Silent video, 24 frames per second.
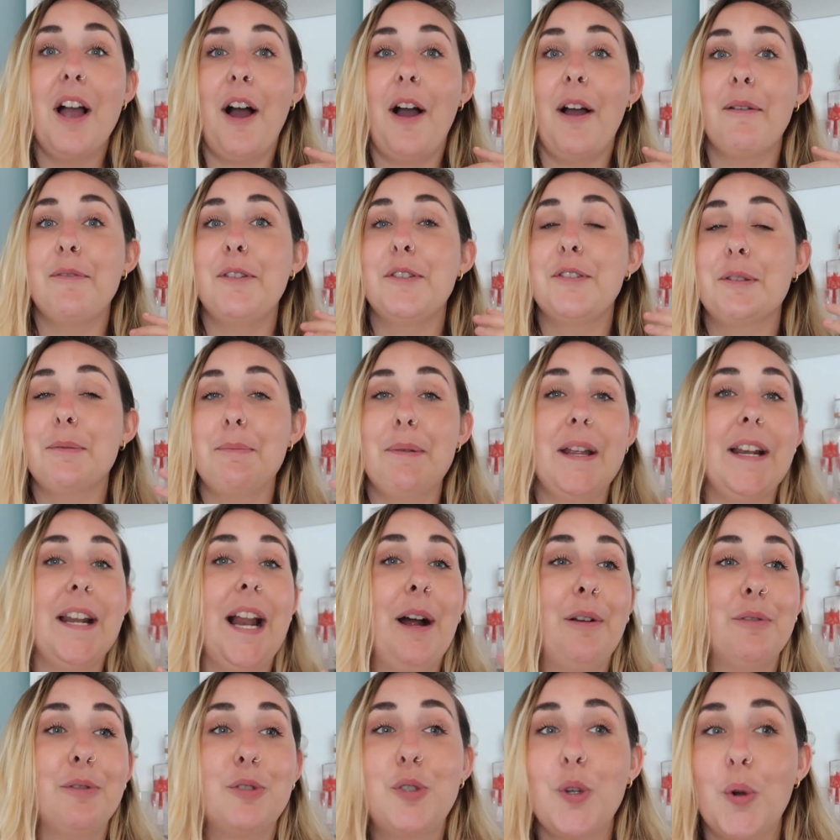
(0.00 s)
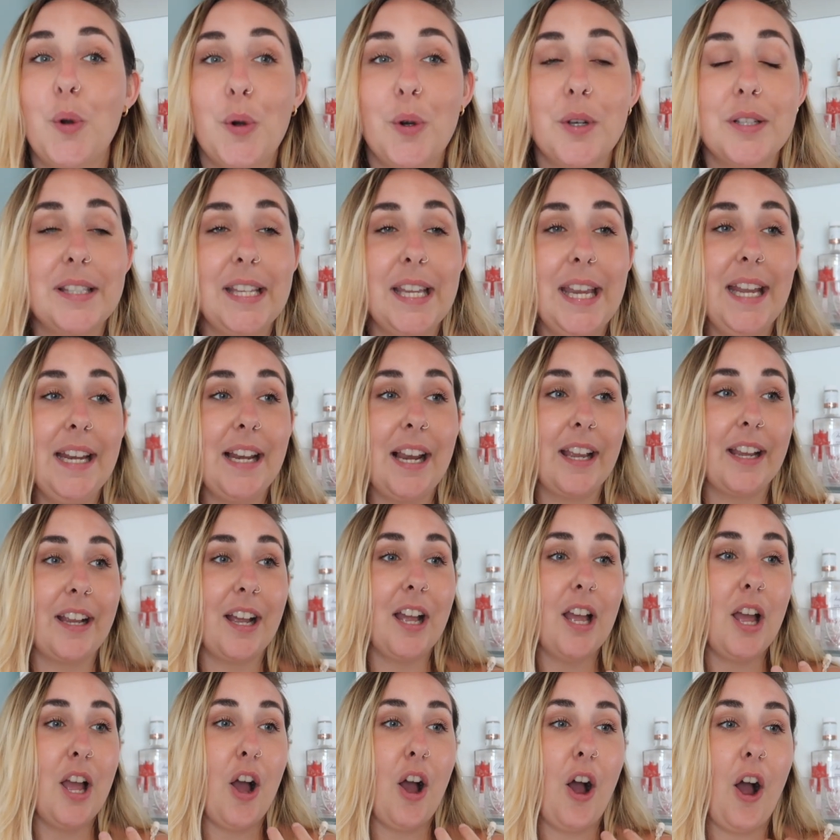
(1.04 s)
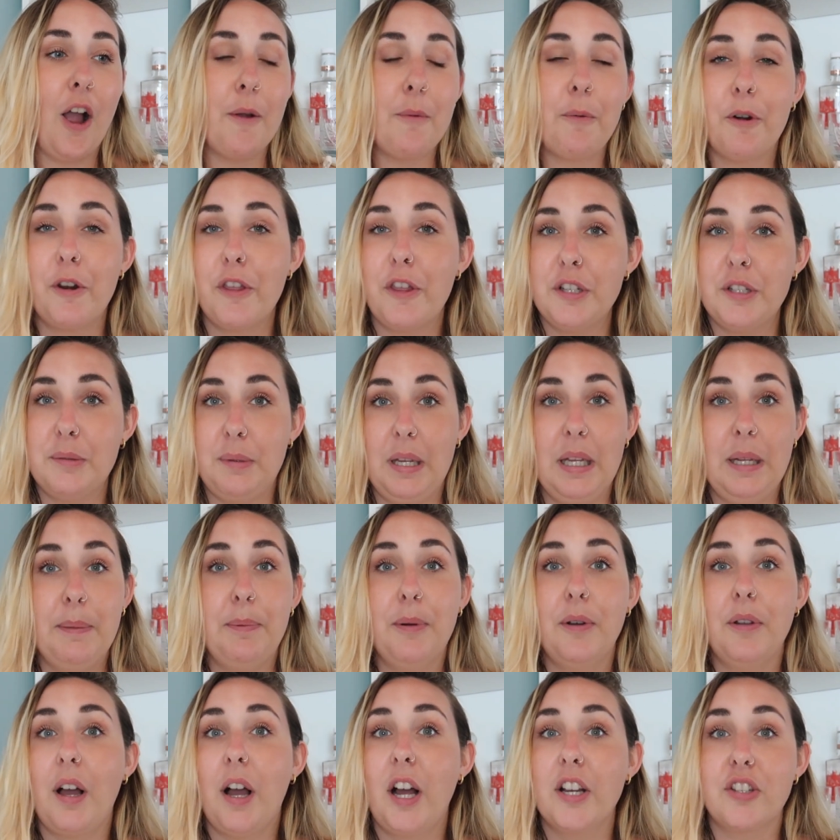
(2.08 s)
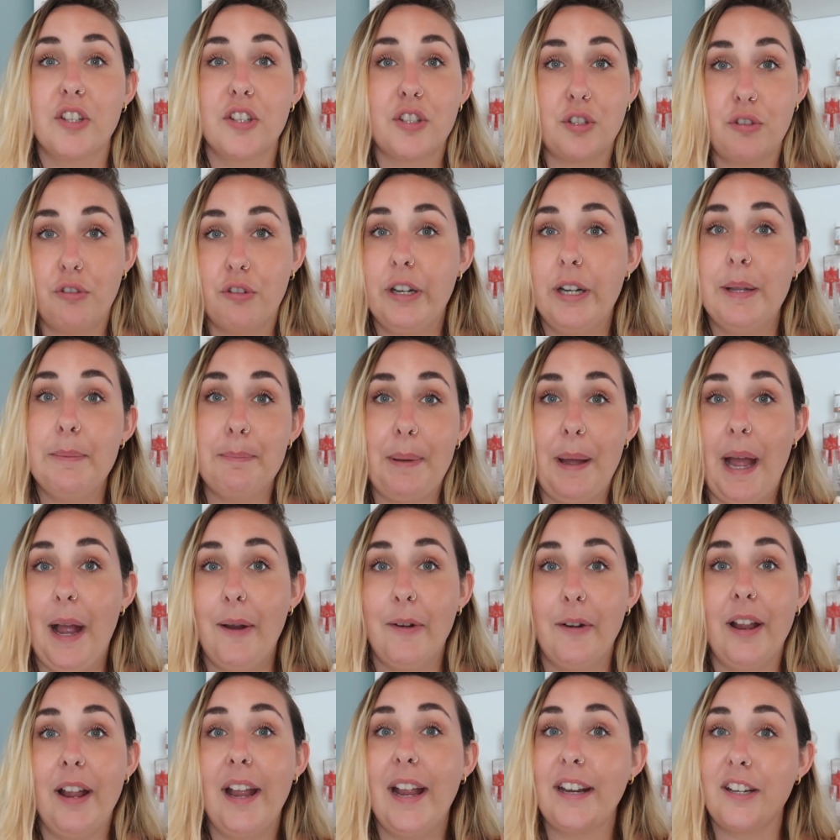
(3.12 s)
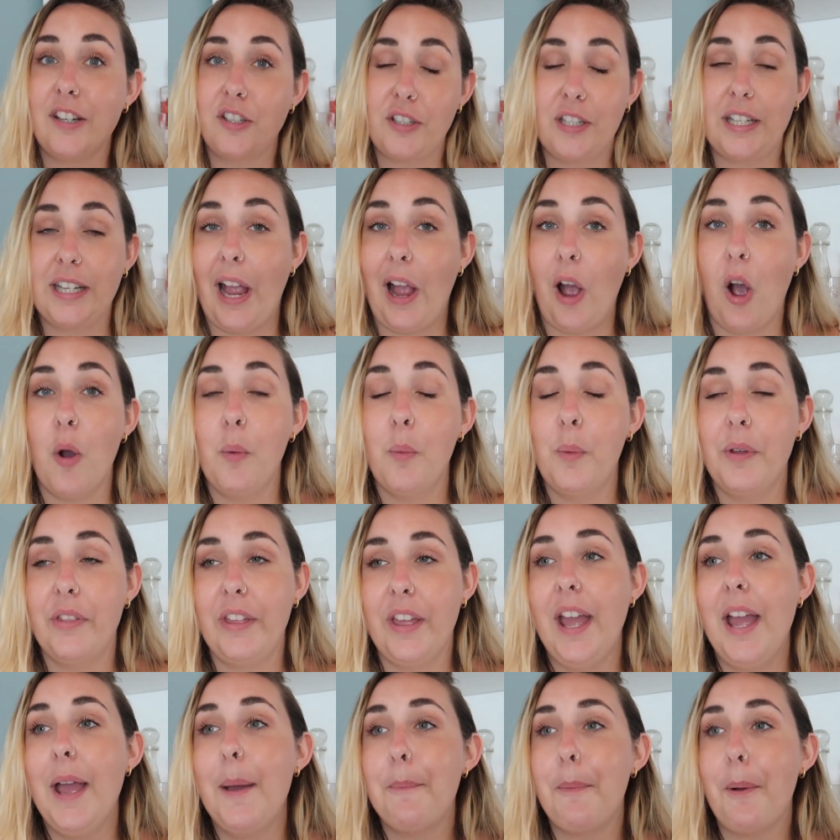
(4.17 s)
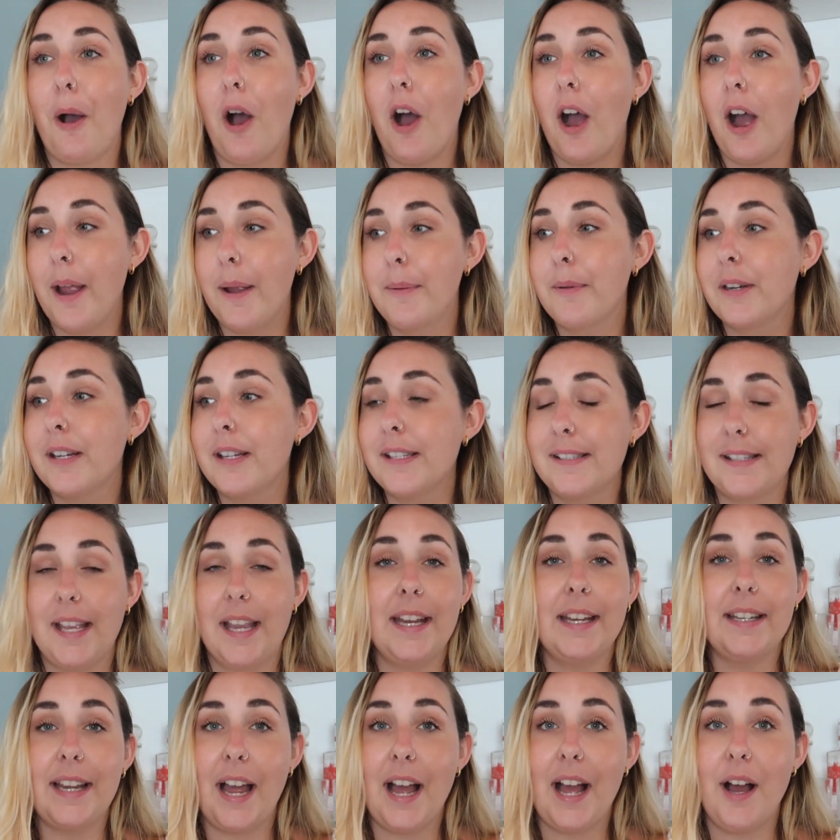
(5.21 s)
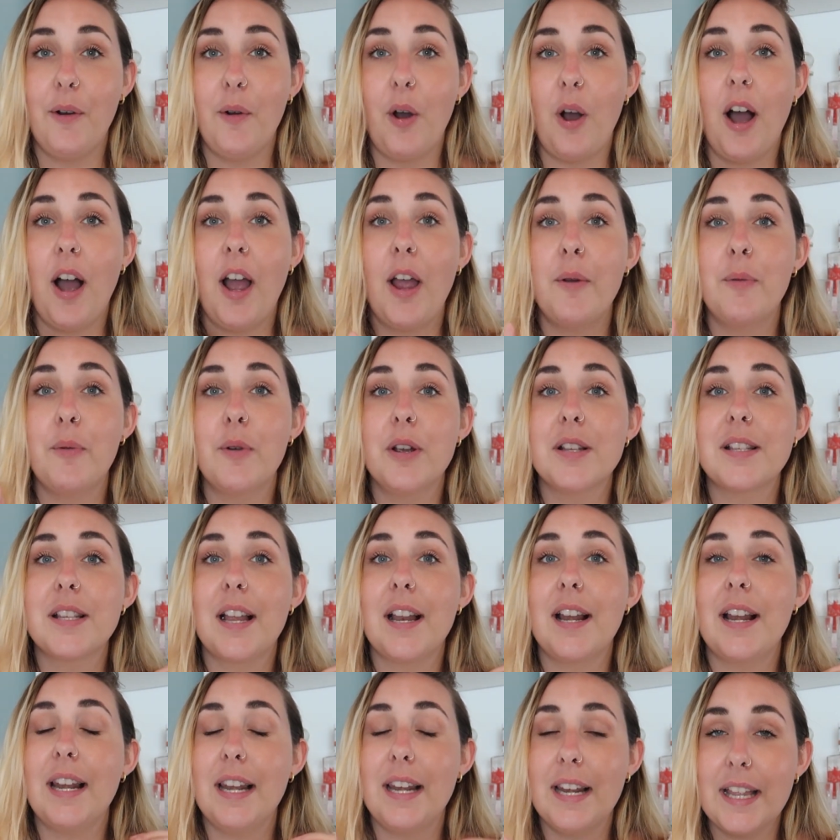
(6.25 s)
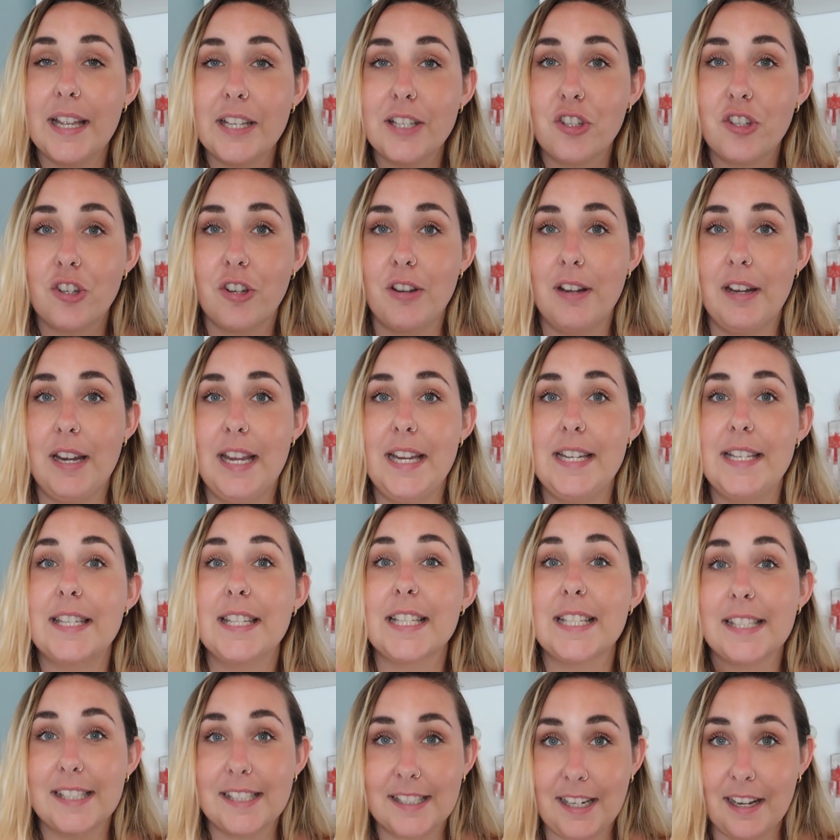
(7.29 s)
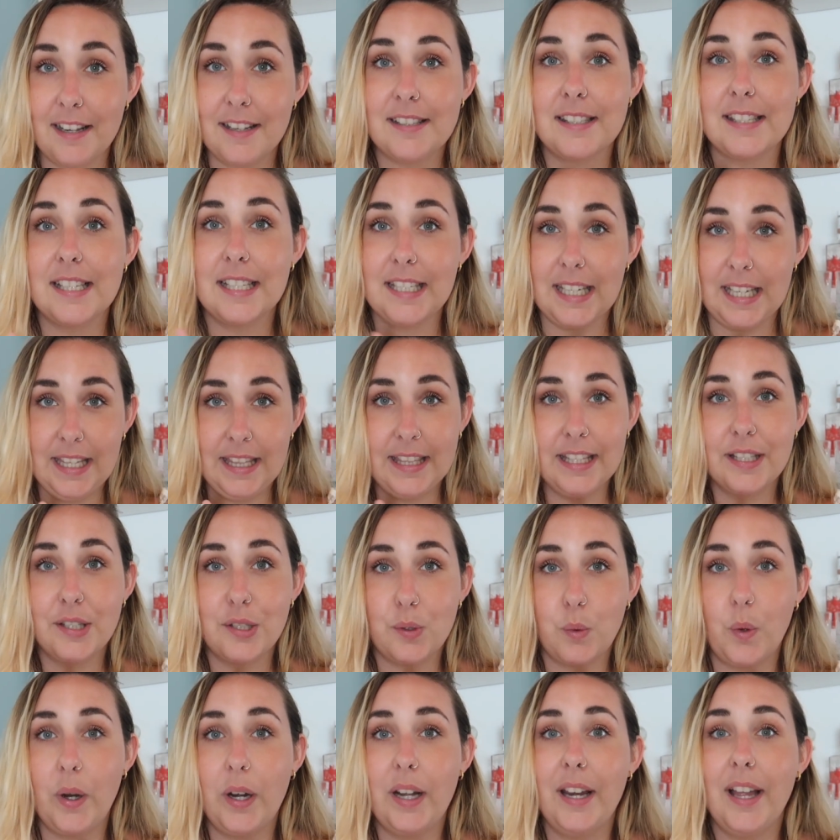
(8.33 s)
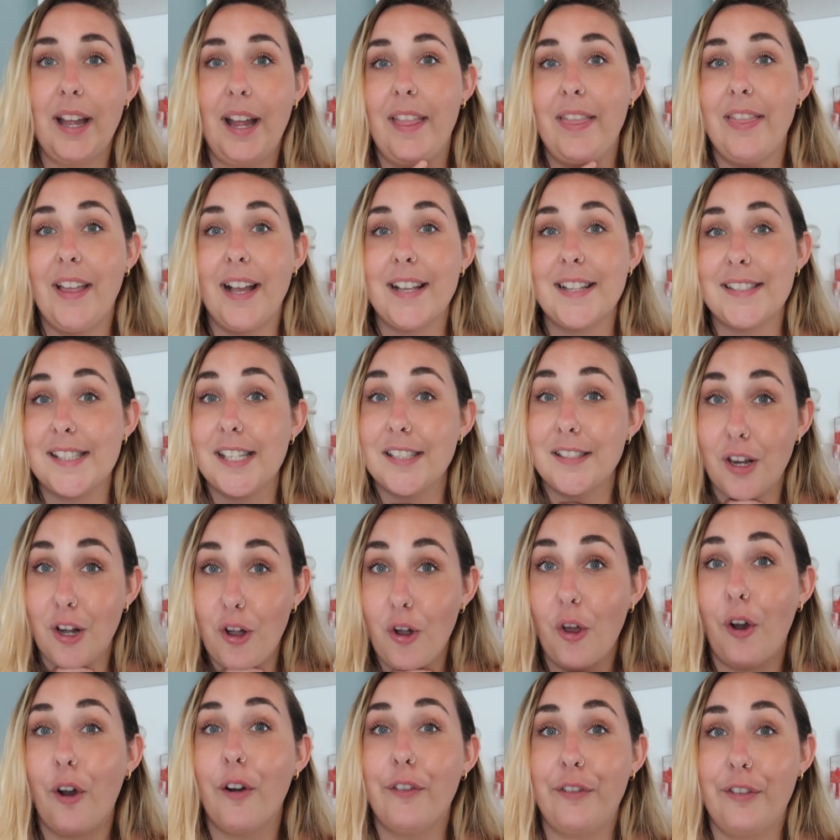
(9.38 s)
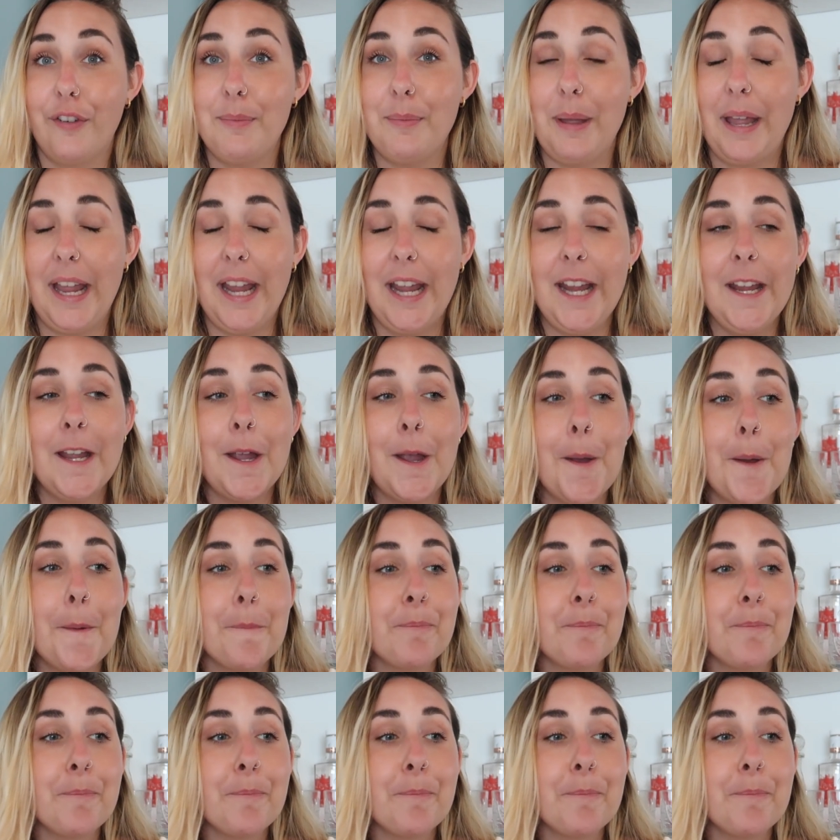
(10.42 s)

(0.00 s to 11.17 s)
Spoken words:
I'm used to being outdoorsy. Like, I'm one of those people that I just grin and bear it and get on with it. But I'm gonna say now, I was literally disgusted in this toilet, and that says a lot for me.